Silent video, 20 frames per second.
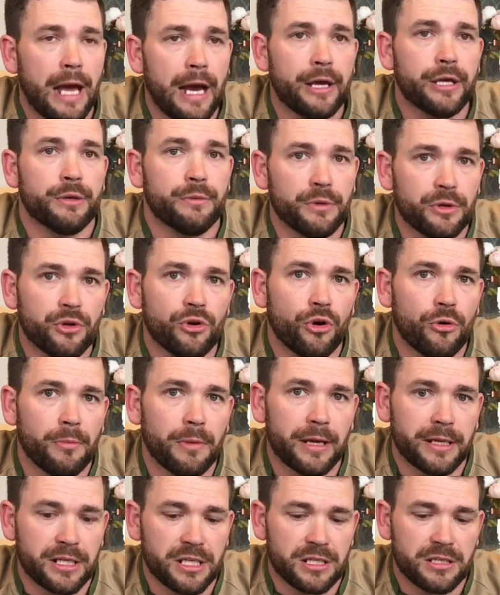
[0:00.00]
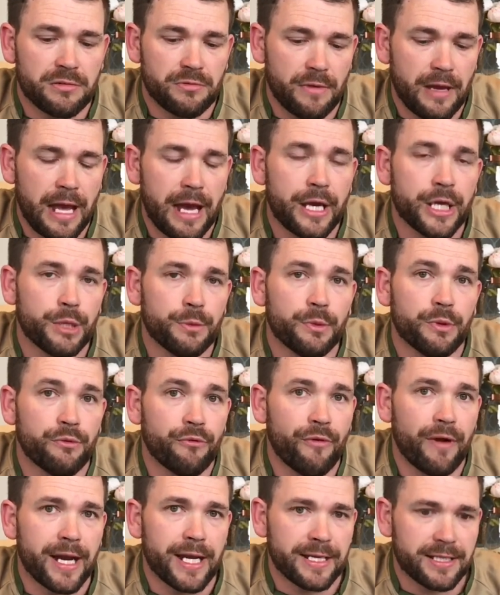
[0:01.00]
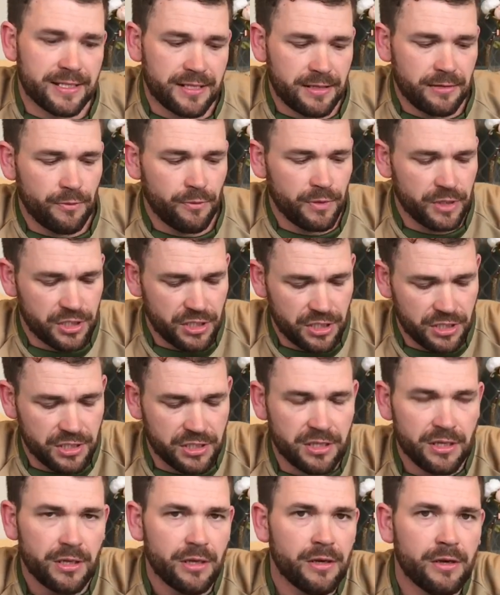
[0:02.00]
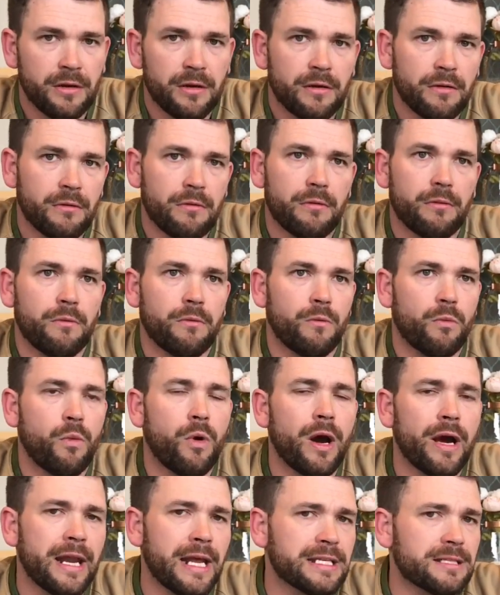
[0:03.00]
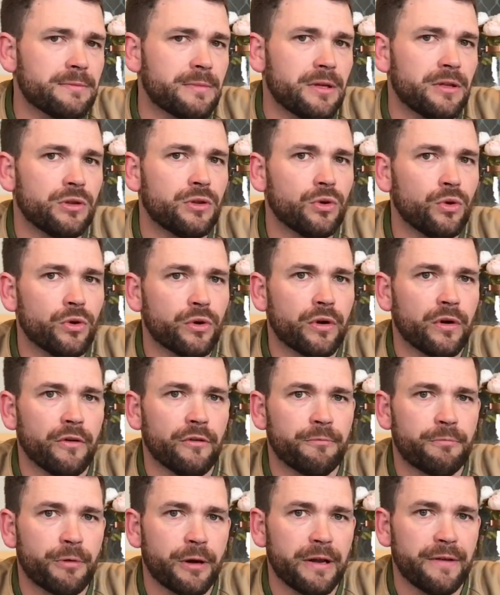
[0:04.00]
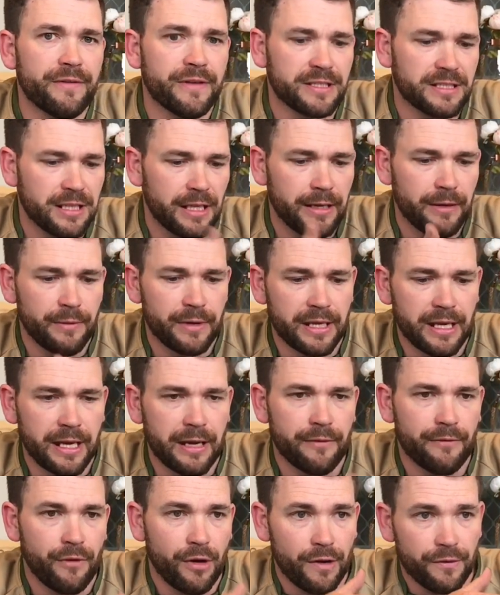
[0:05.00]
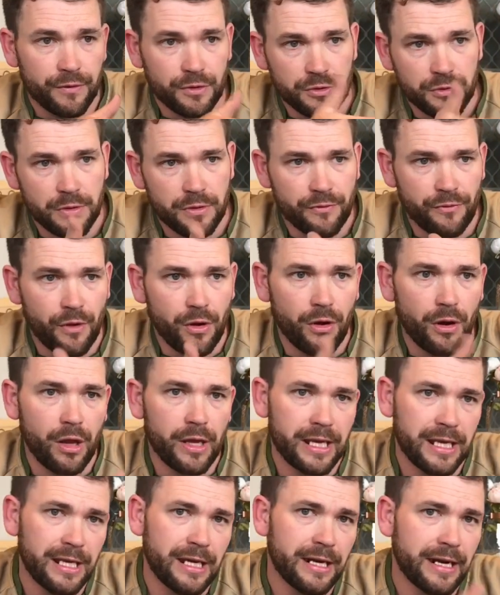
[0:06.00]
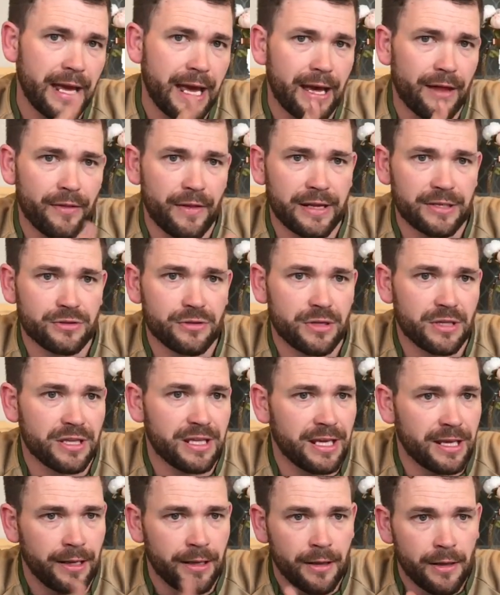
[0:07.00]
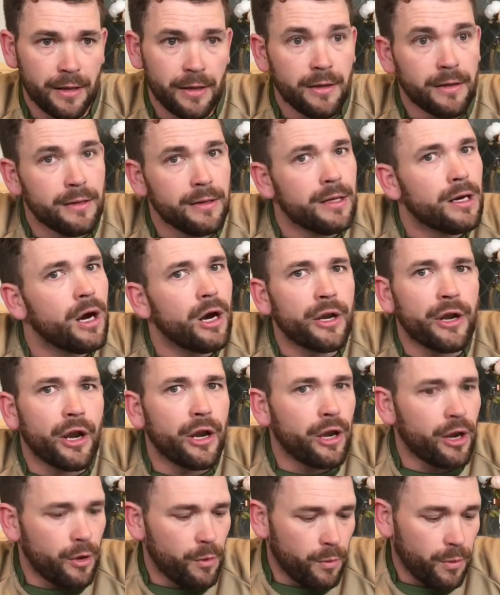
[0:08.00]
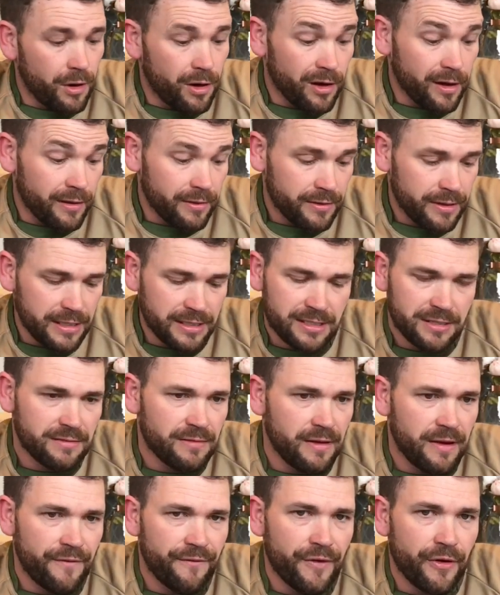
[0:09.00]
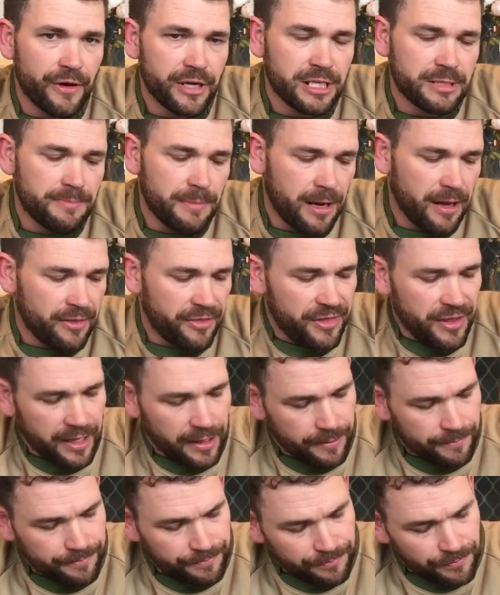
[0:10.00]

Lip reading: you would normally how you would rest, which is why it hasn't been thought of previously, where you get rifles that roll in and out and that sort of thing. I don't know why. It's a very smart thing.